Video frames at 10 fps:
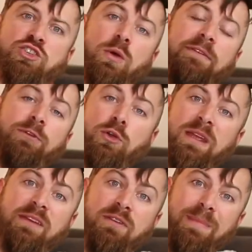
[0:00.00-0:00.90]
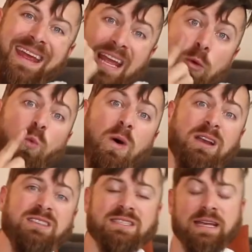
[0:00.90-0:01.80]
So if you're even making
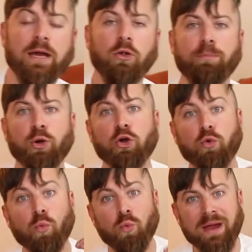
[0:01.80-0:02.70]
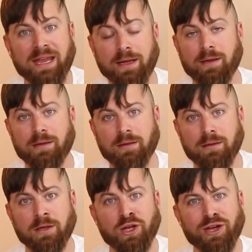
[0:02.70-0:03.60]
one sale per week,
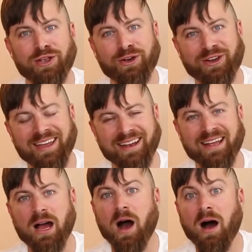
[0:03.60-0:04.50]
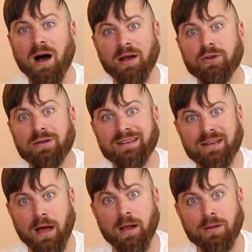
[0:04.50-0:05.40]
you're getting
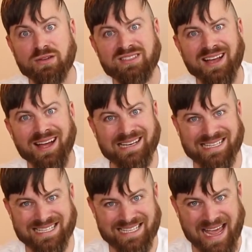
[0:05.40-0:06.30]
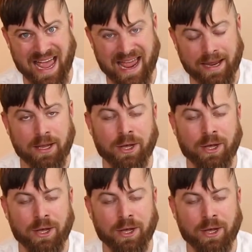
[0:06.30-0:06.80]
$100 a day,